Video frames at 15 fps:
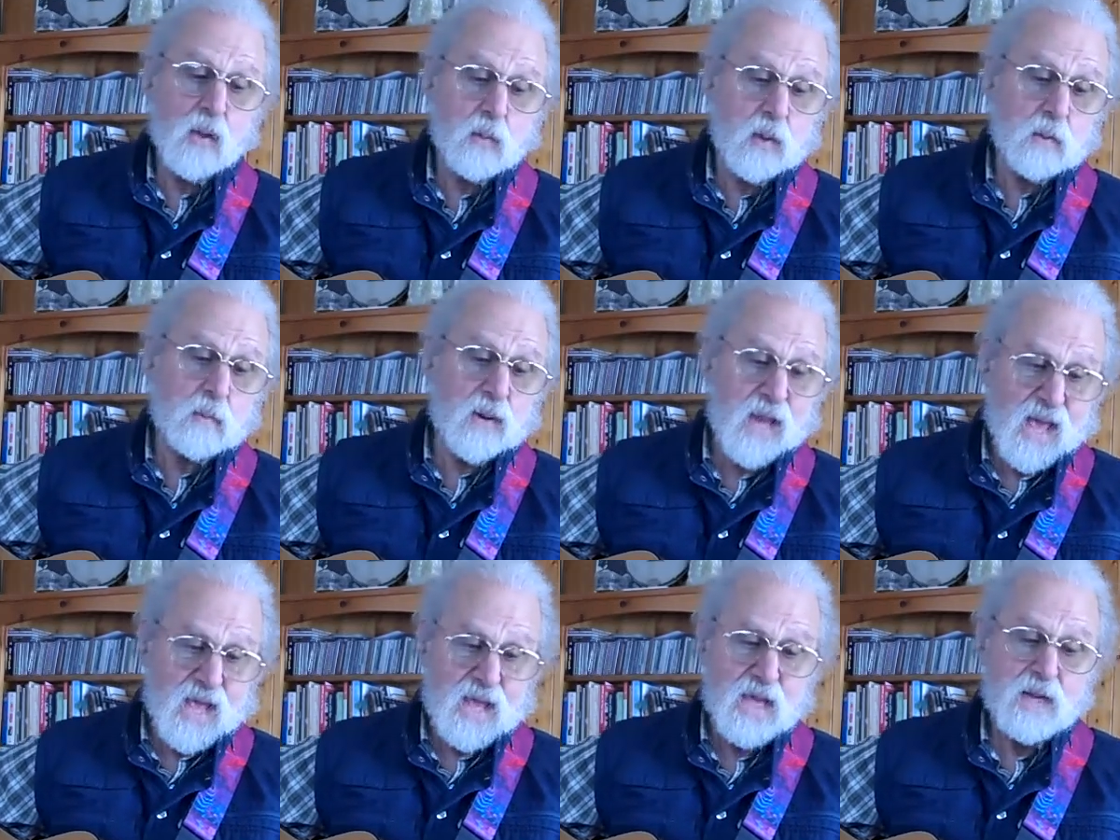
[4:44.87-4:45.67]
We
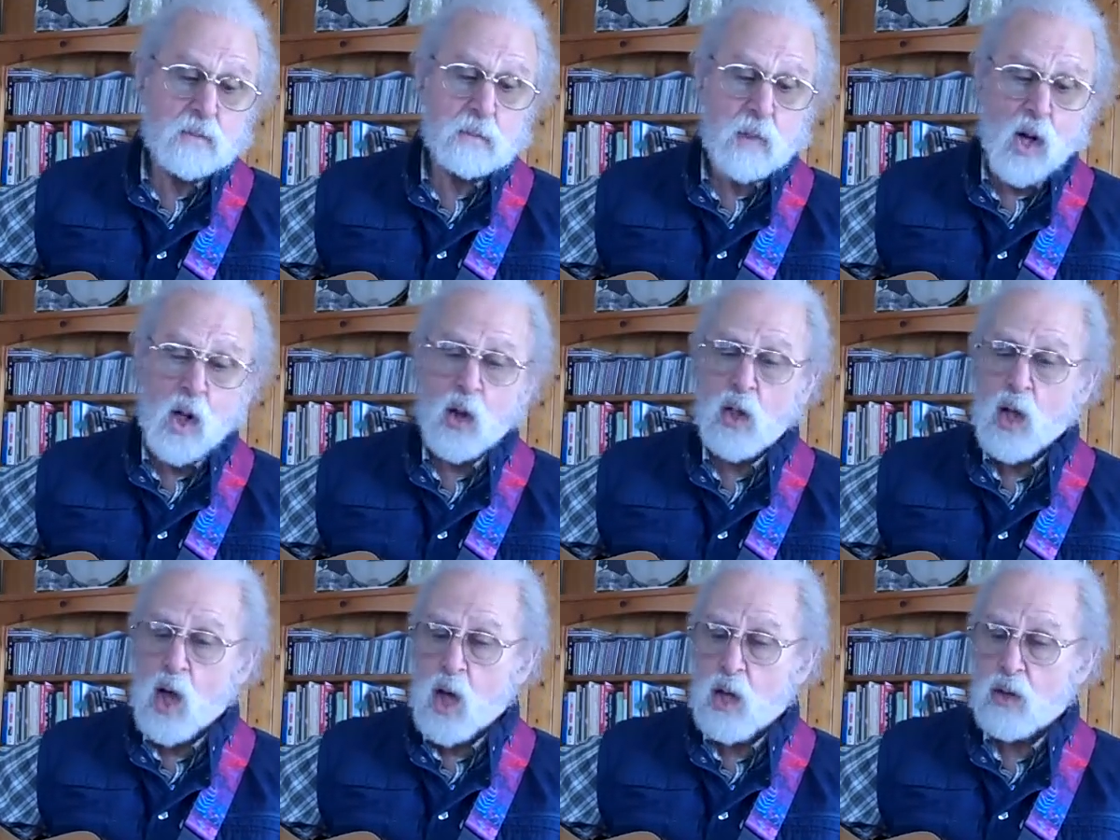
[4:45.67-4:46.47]
played
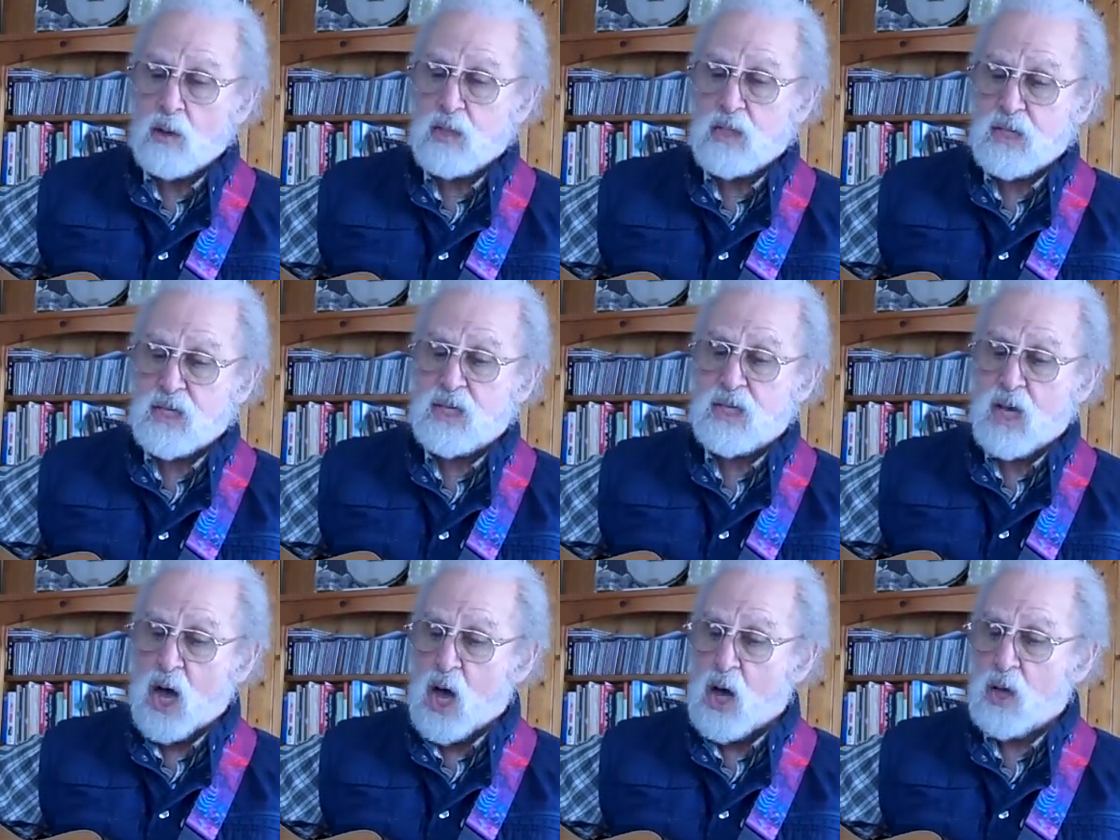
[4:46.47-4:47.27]
ball
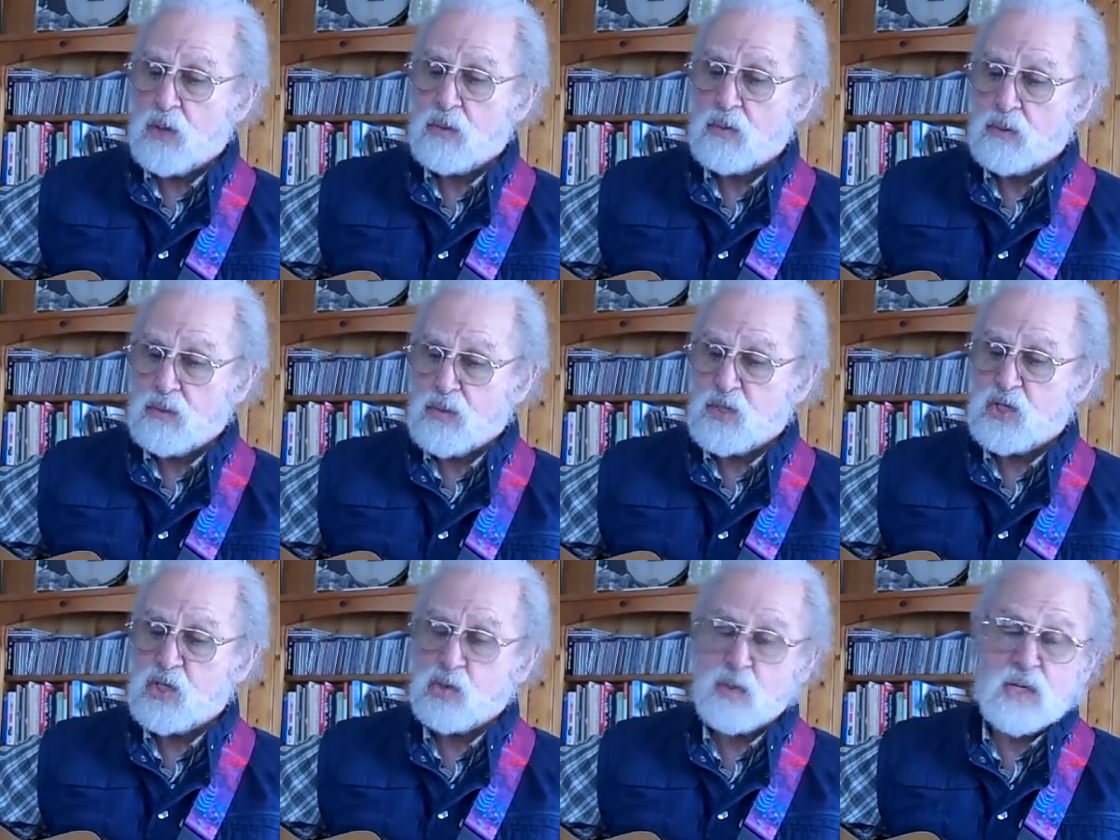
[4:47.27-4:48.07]
hockey on the
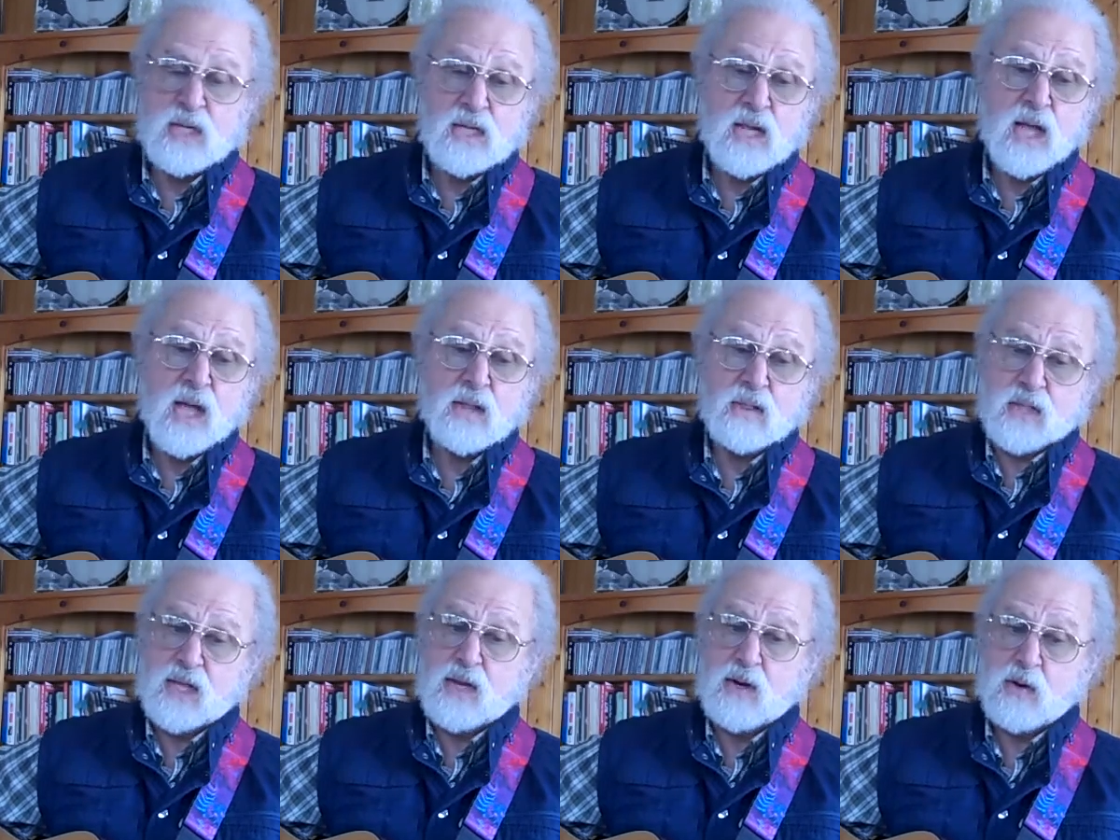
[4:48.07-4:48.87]
street,
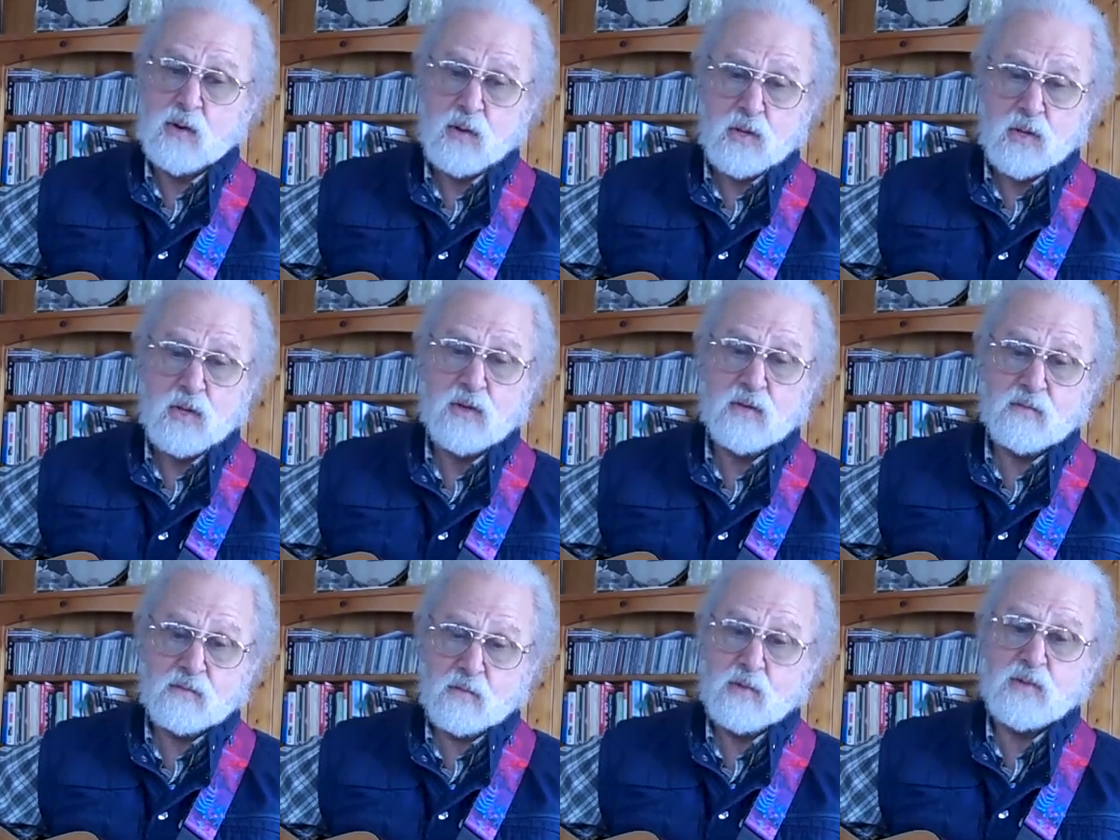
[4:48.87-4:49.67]
then looked
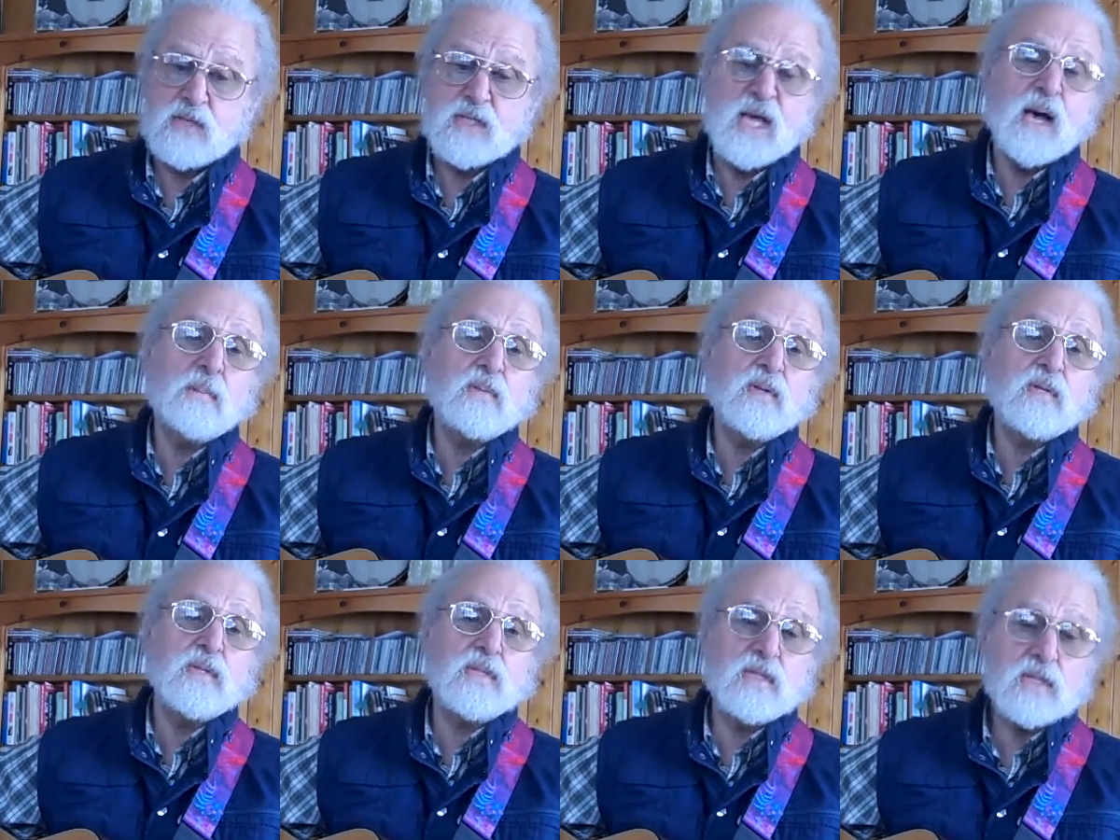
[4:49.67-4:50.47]
for
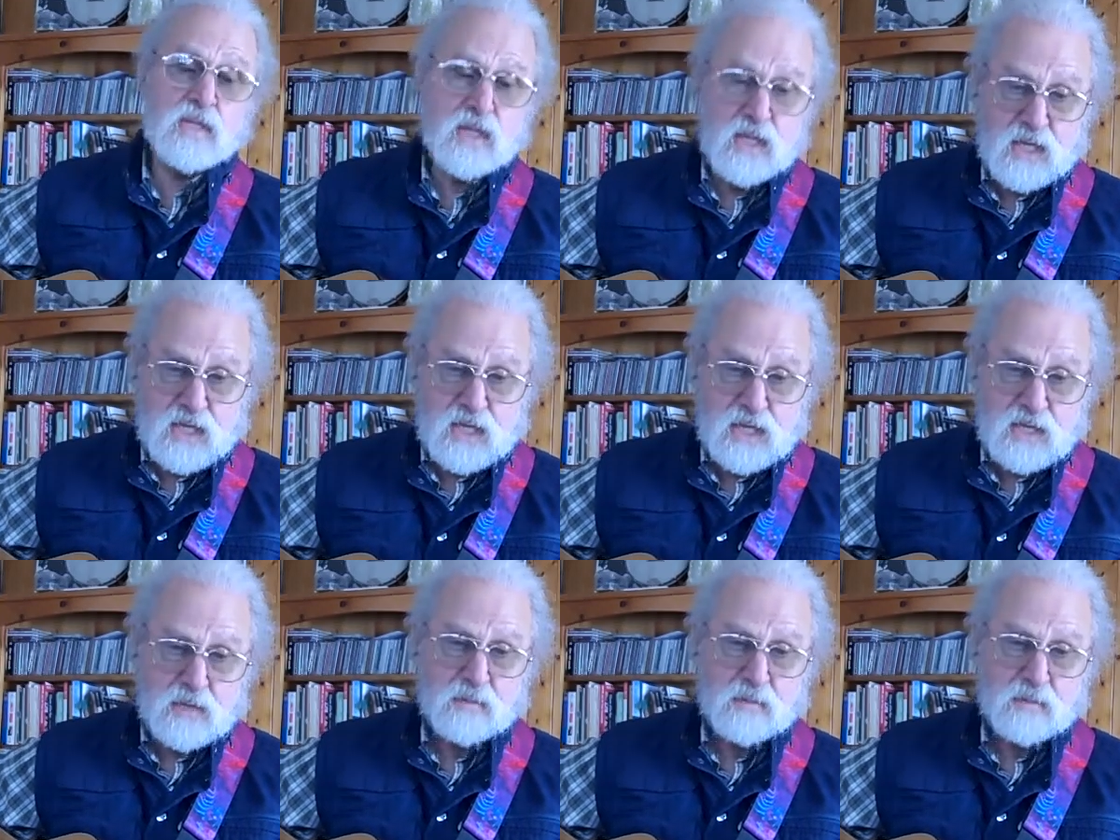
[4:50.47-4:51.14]
something to eat.